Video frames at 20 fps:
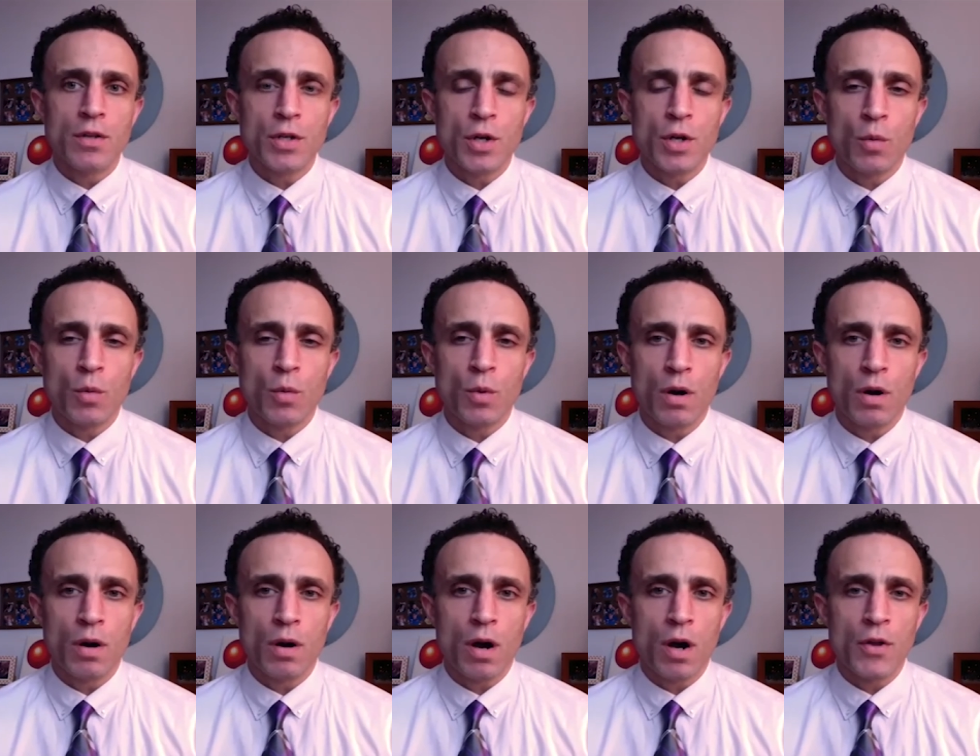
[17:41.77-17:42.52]
you
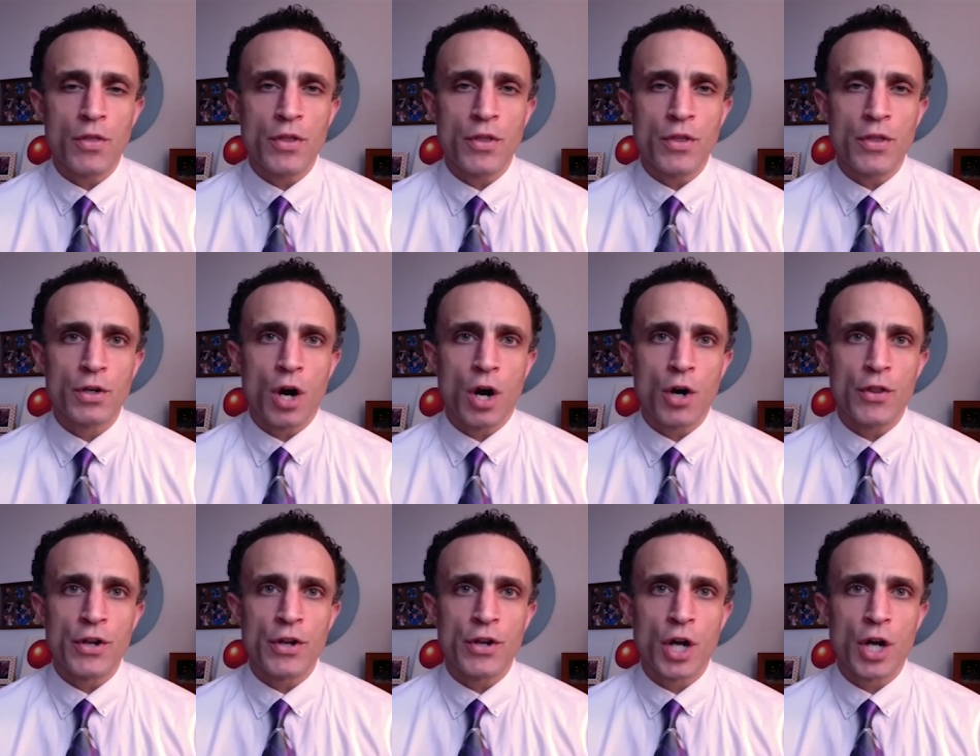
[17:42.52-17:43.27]
know, are
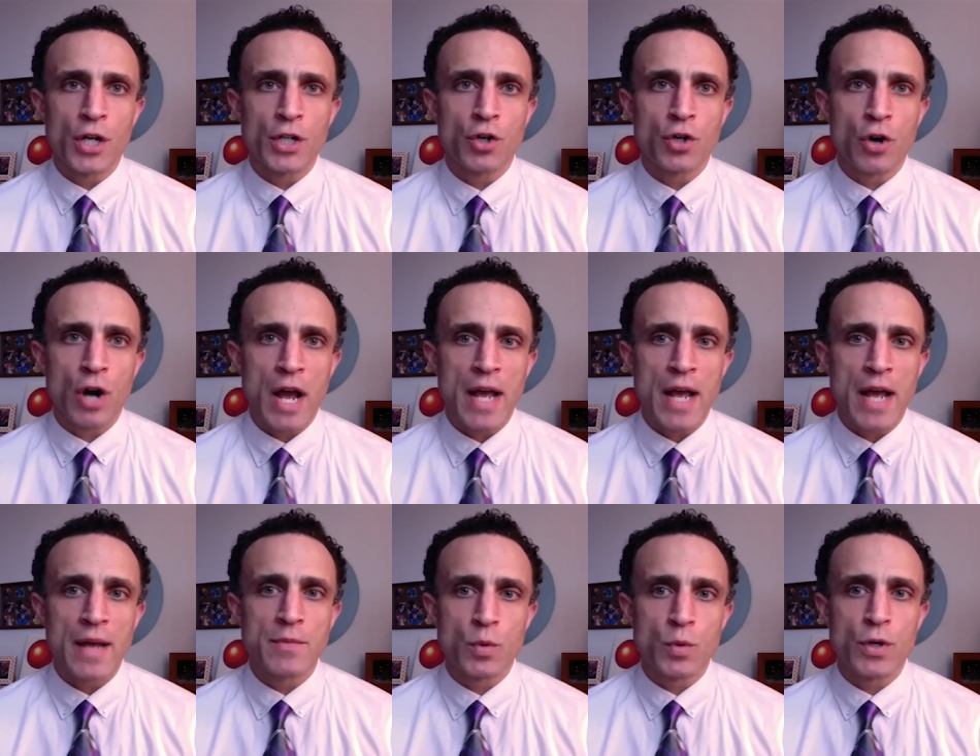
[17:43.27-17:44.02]
there gun
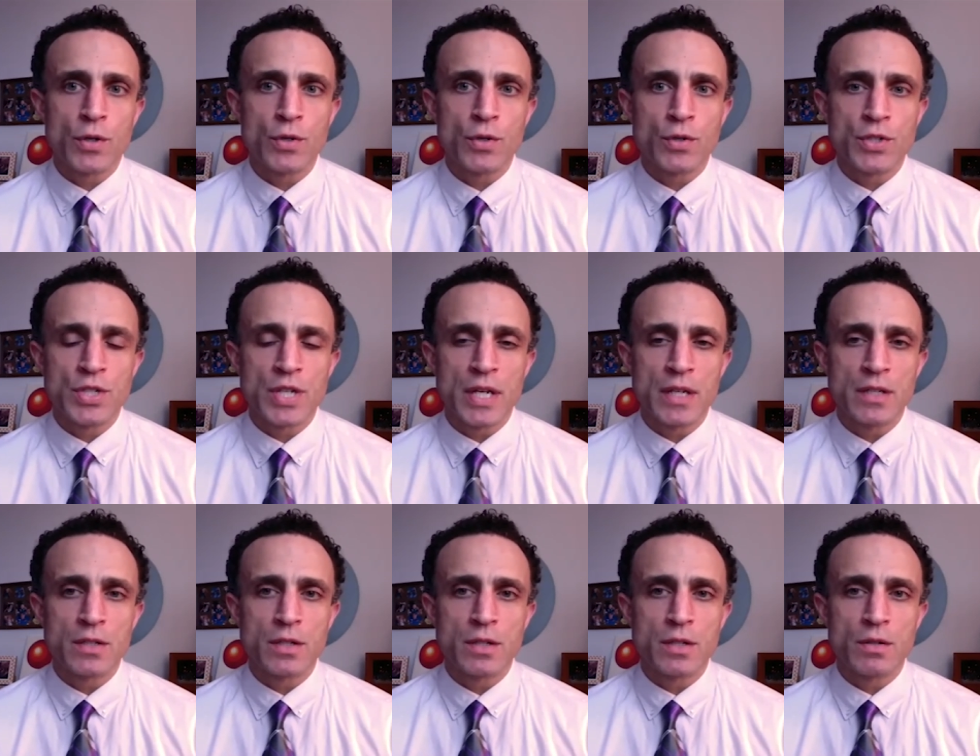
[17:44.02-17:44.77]
crimes where you'd
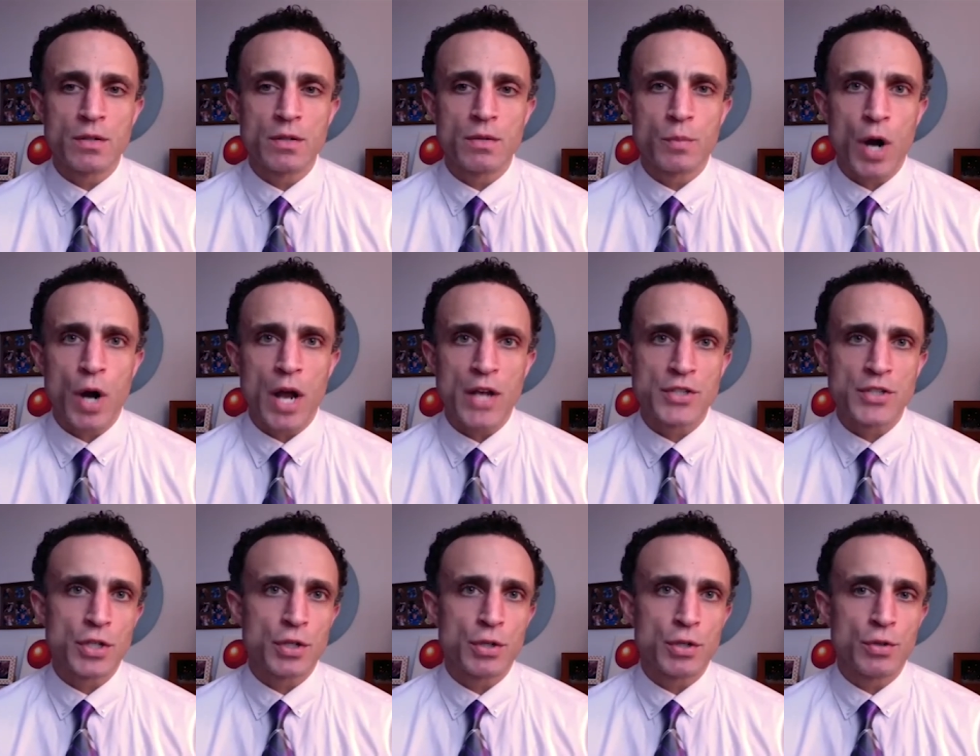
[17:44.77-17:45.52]
seek to
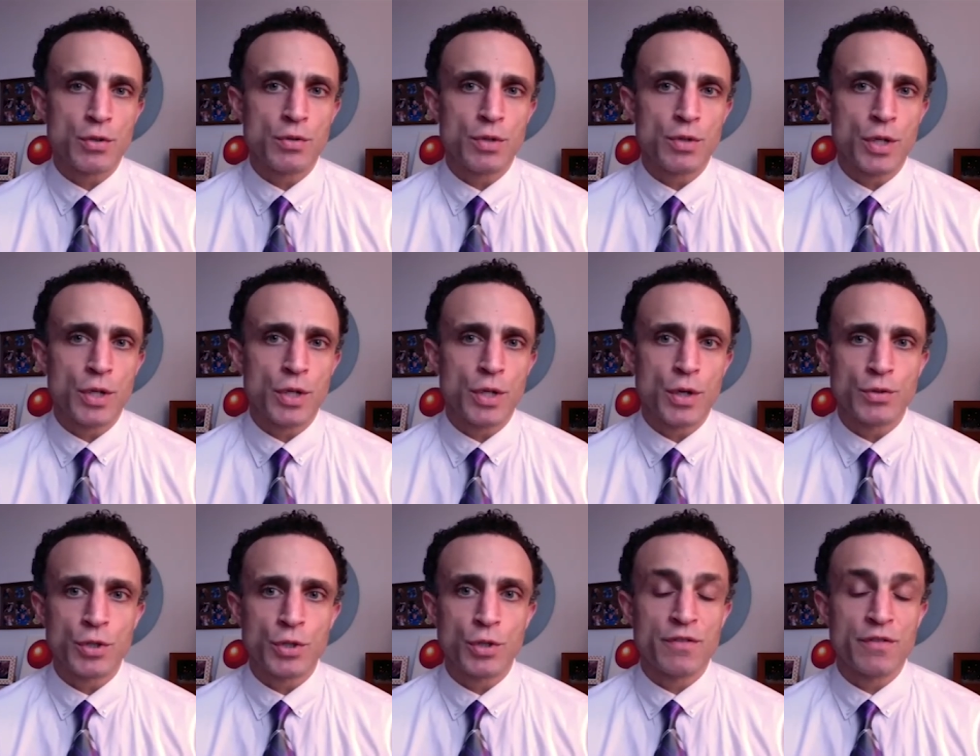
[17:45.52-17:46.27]
prosecute, you
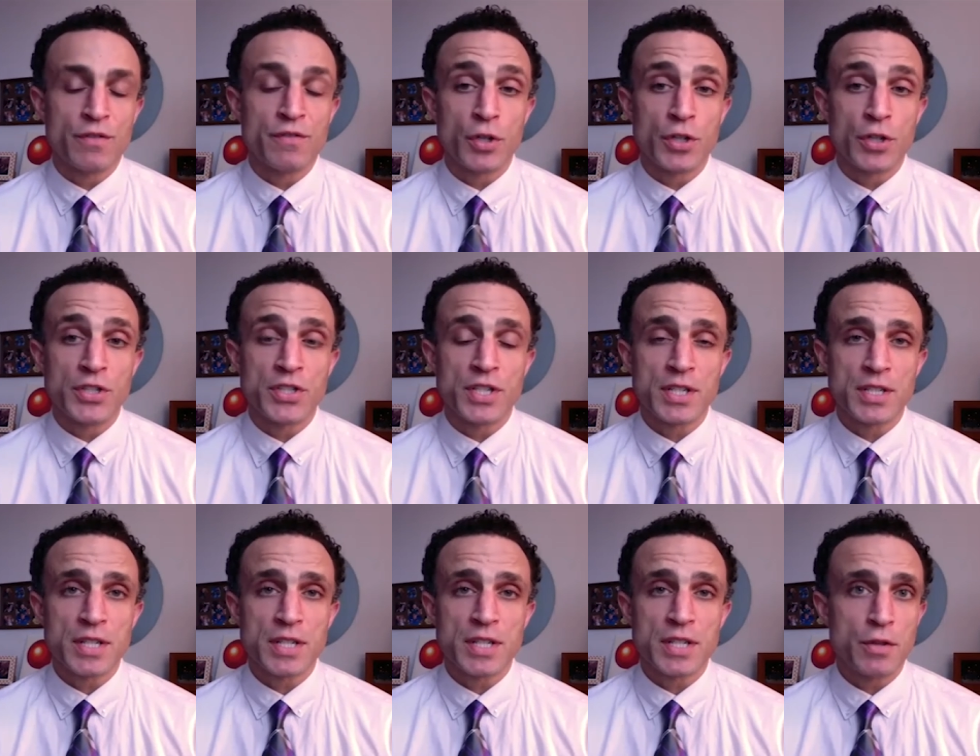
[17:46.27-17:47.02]
know, to the fullest
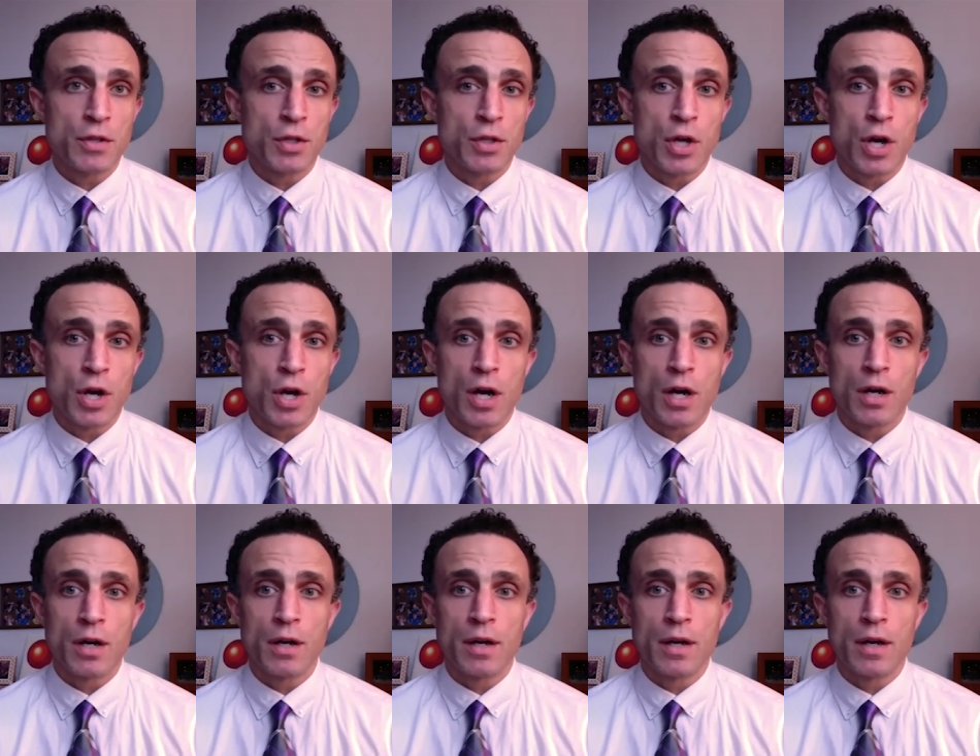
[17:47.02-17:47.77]
extent of the
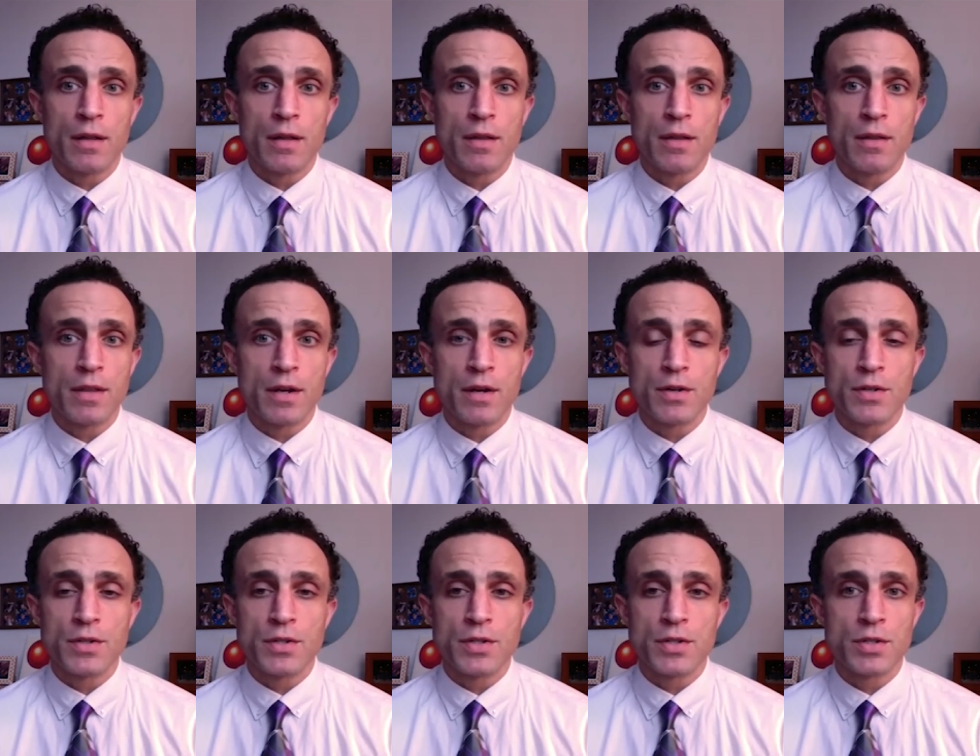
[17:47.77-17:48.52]
law?
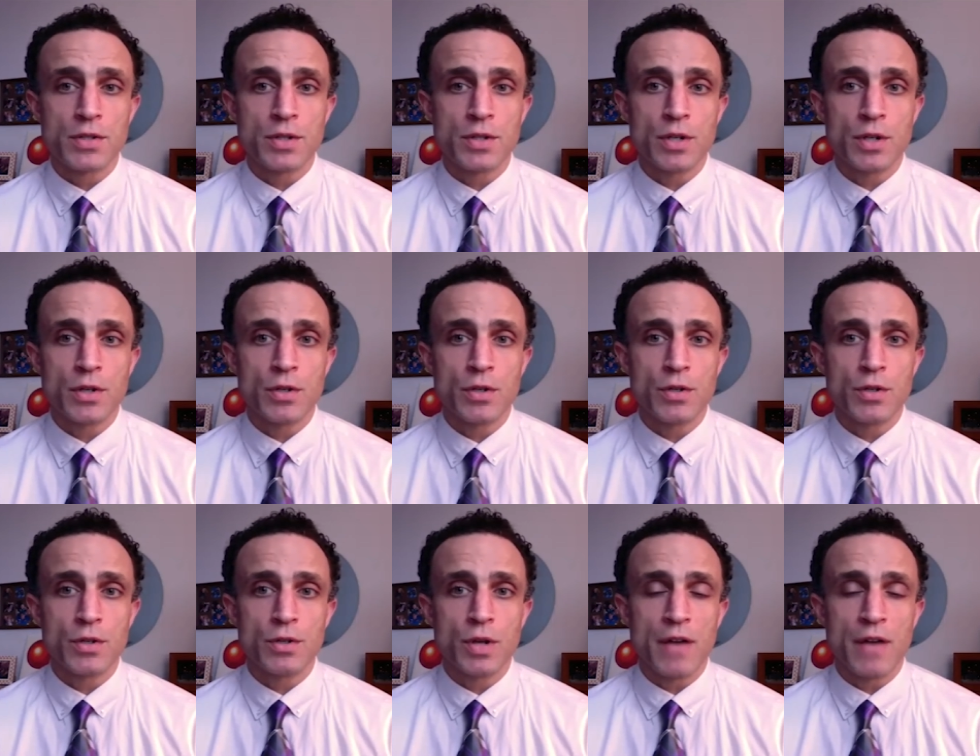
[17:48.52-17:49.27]
There's, you know,
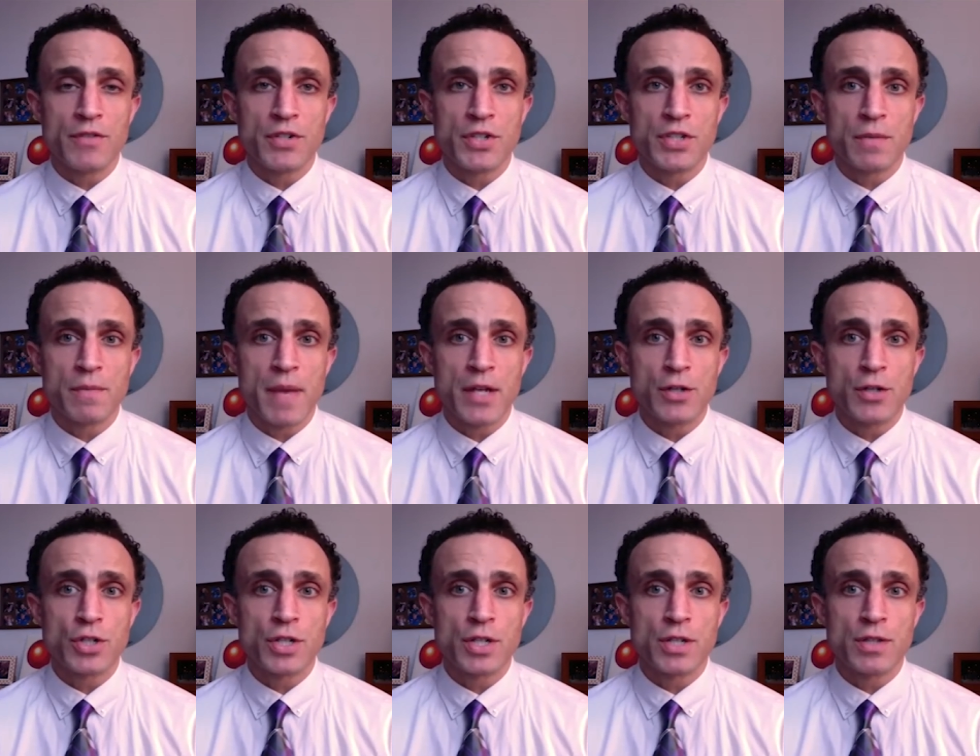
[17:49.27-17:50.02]
you obviously
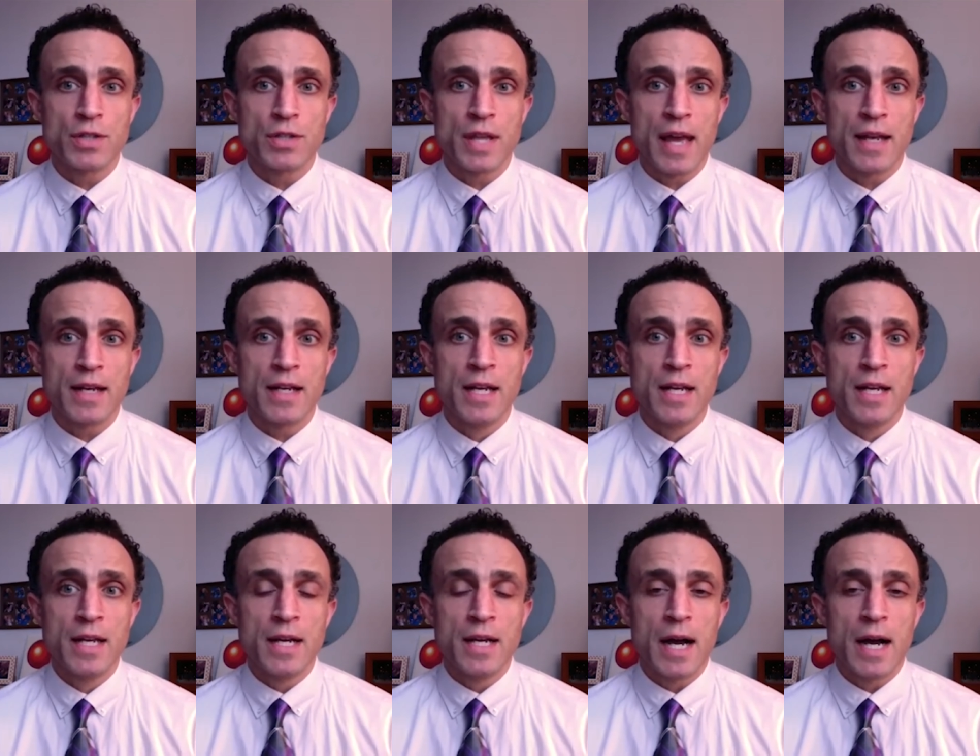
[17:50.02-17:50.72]
mentioned that